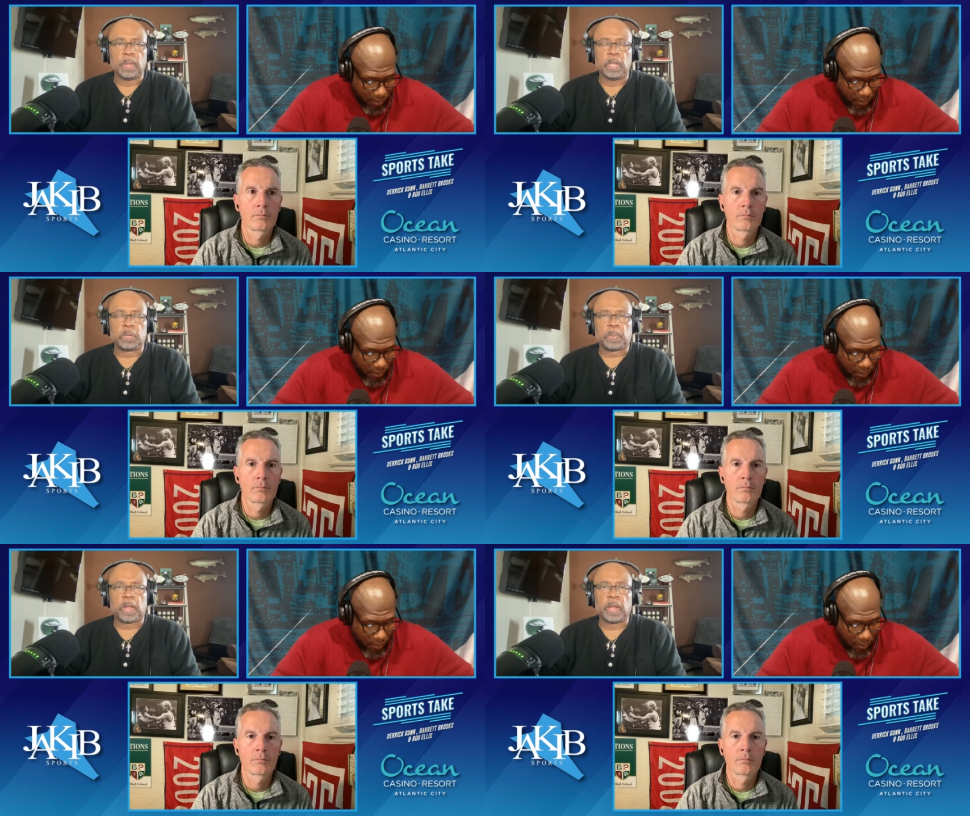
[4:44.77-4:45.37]
Speaker 1: He's
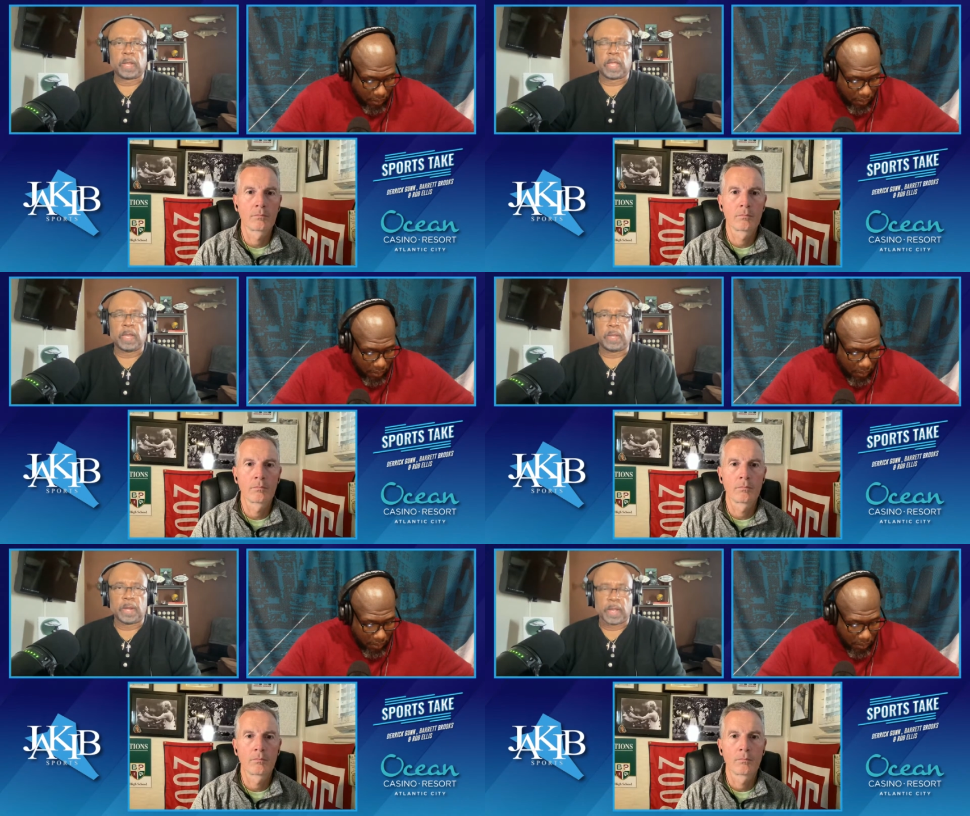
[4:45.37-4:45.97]
playing like he
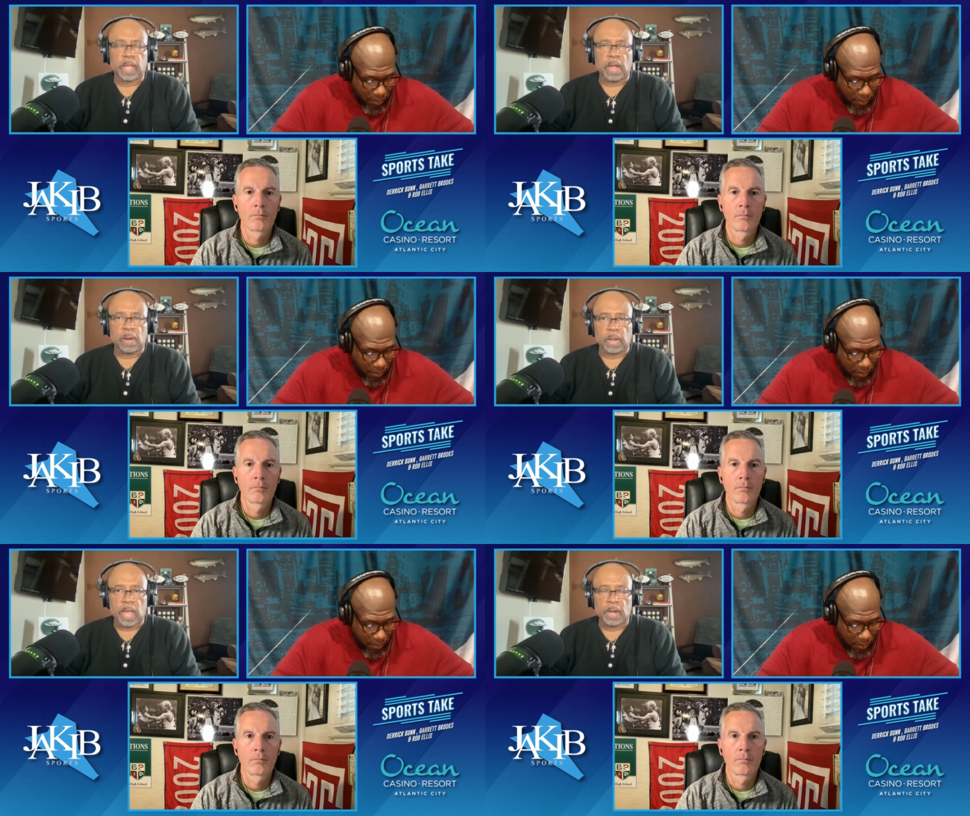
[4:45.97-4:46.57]
did in
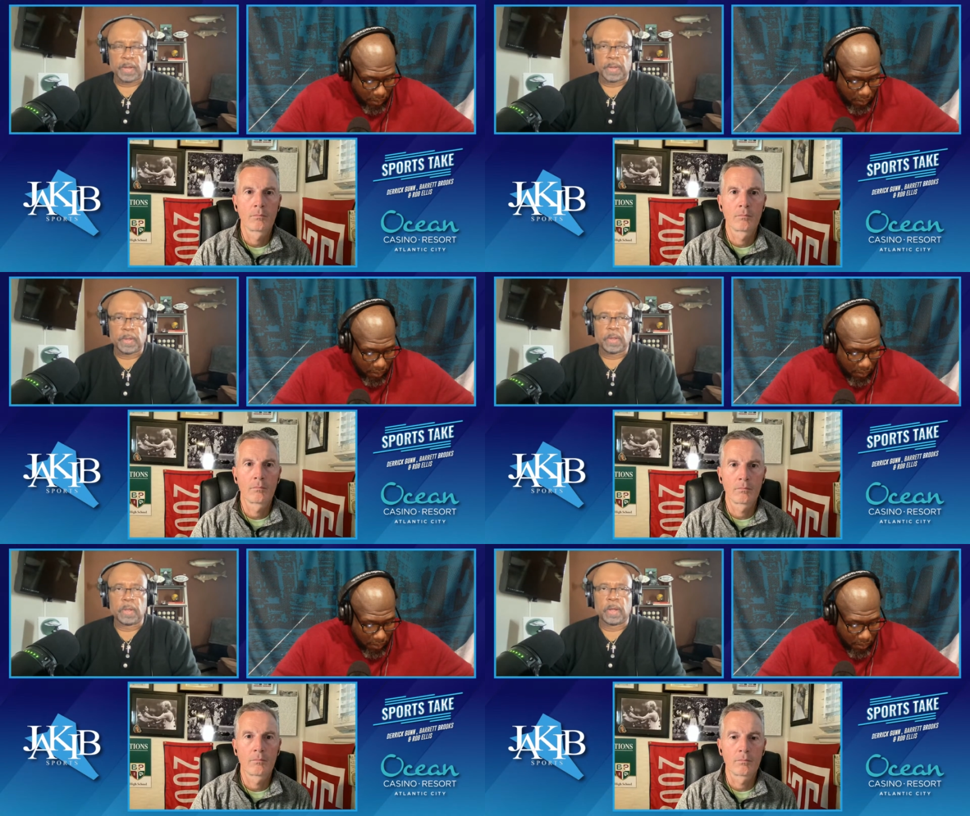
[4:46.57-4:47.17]
Carolina
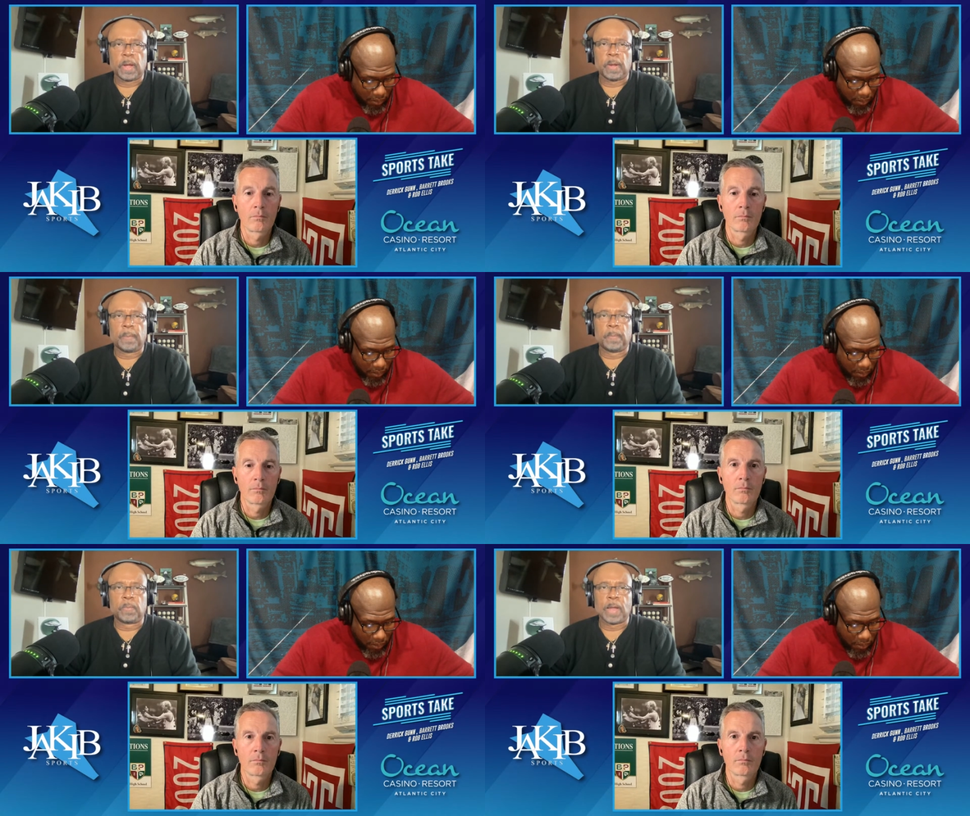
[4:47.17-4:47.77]

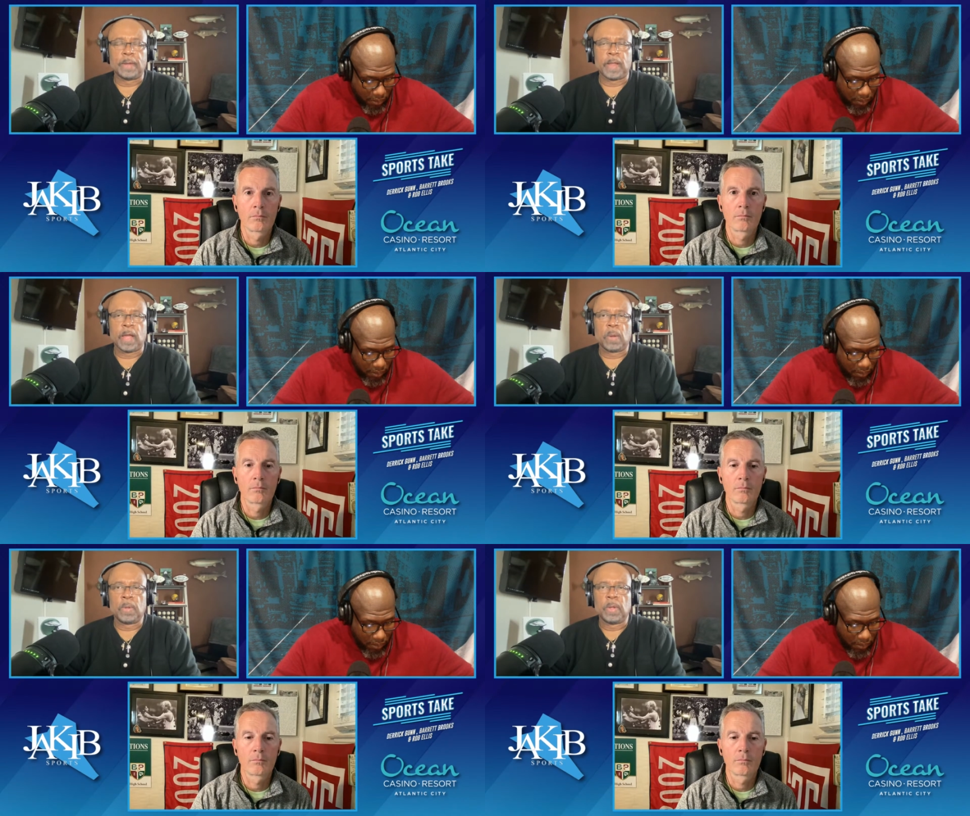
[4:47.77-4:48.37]
right
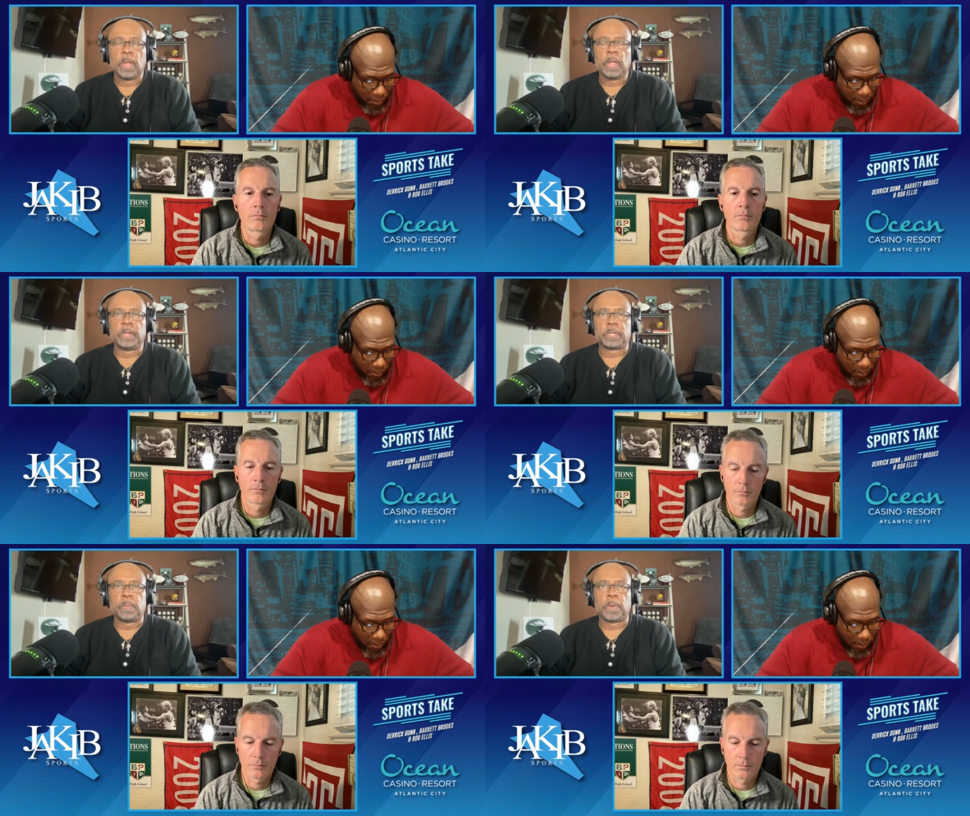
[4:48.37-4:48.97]
now.
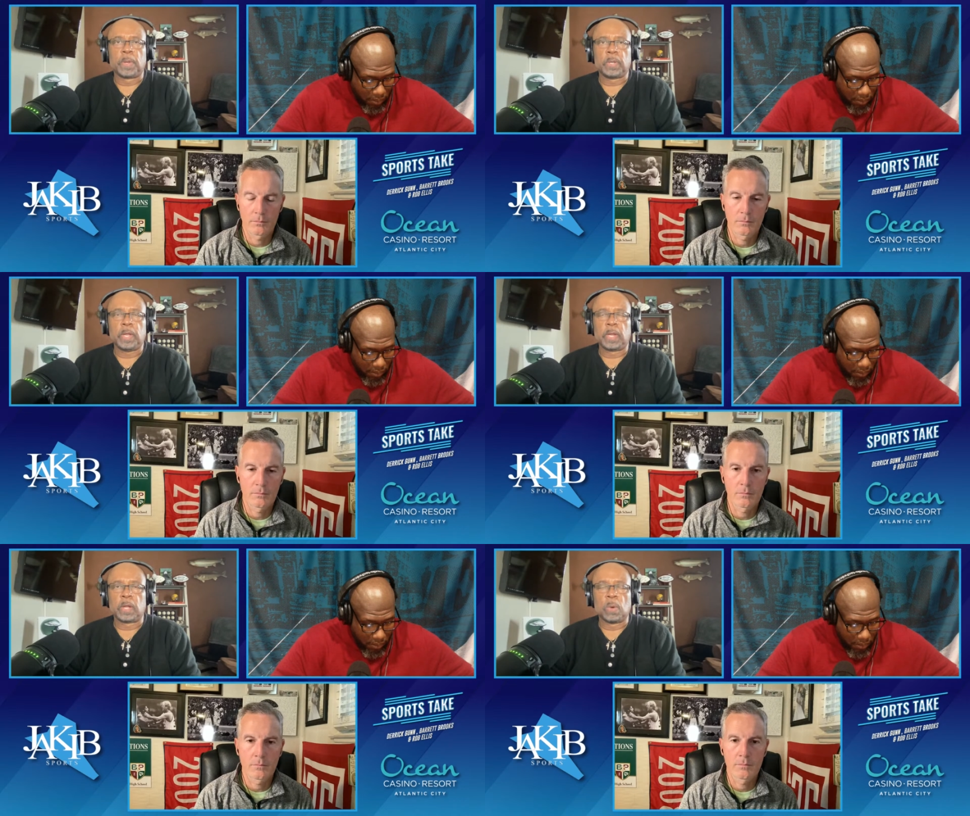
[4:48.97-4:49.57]
His ability
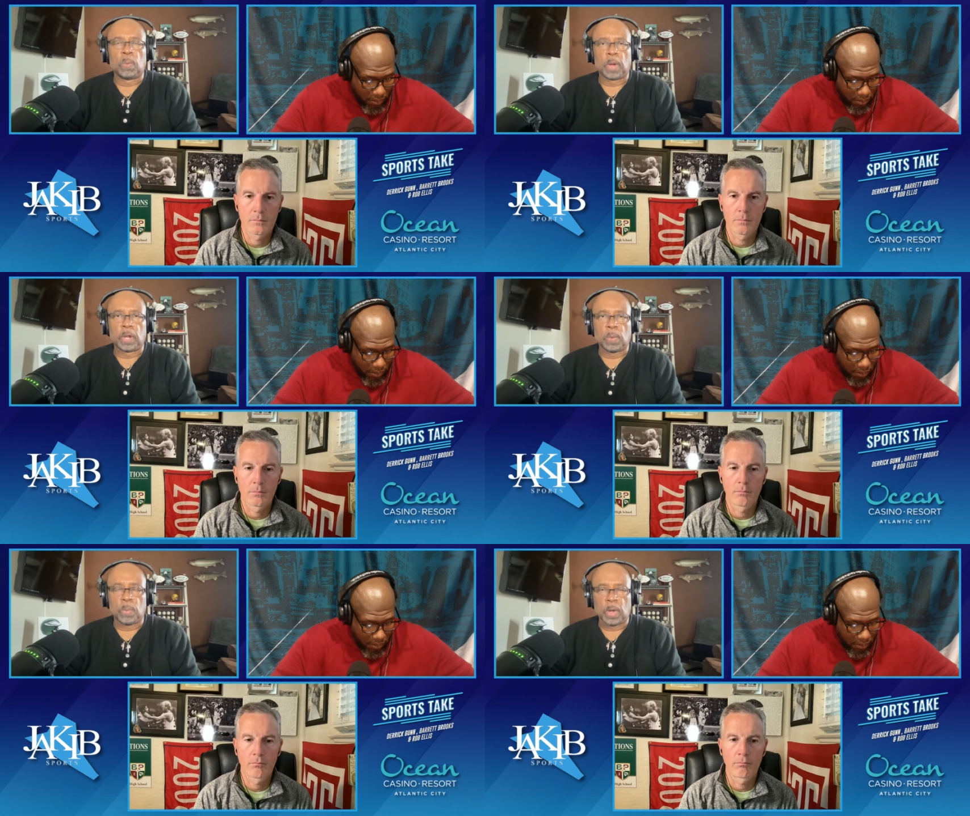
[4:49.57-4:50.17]
to go
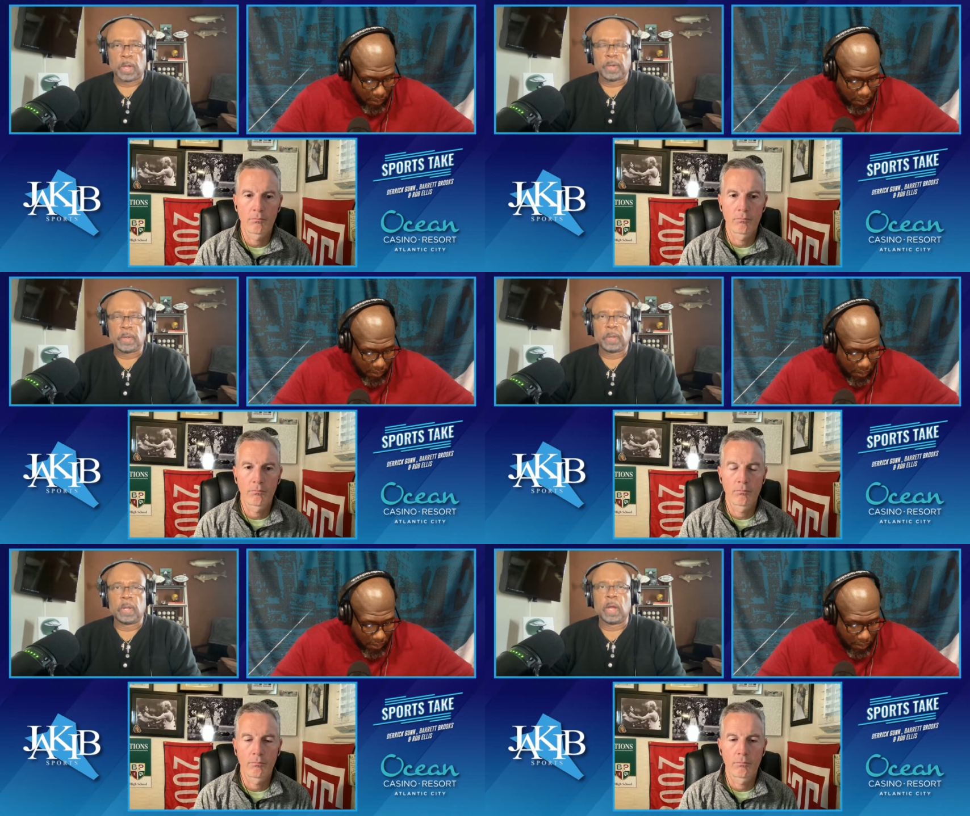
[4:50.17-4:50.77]
one-on-one,
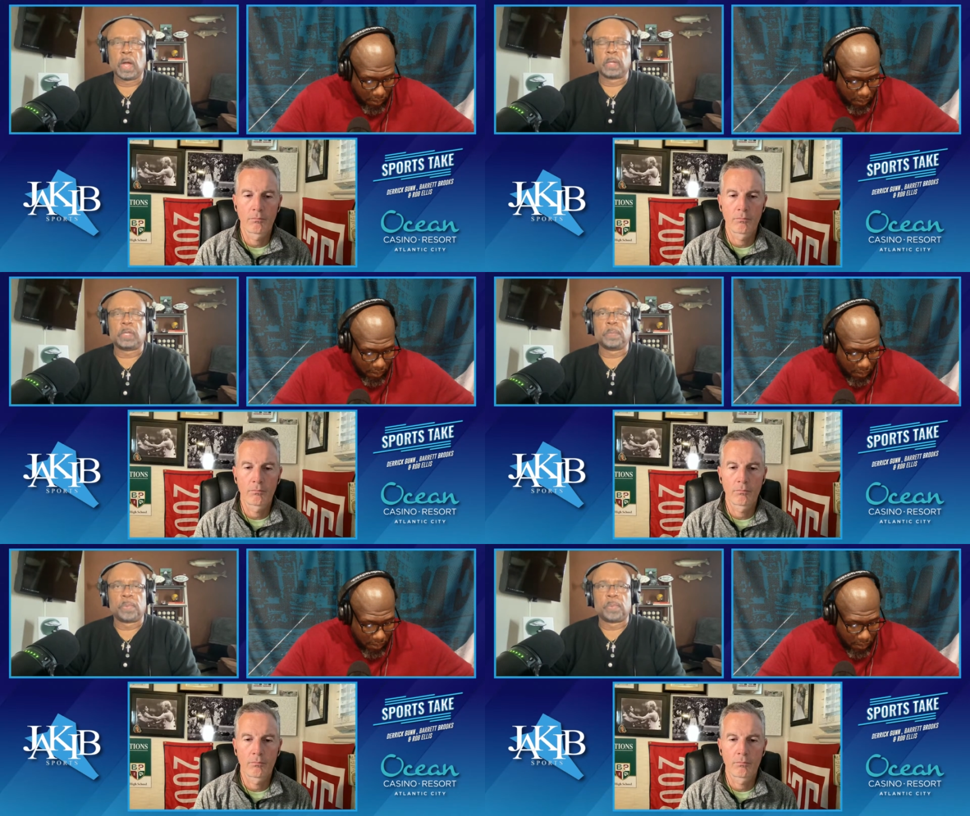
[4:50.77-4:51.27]
to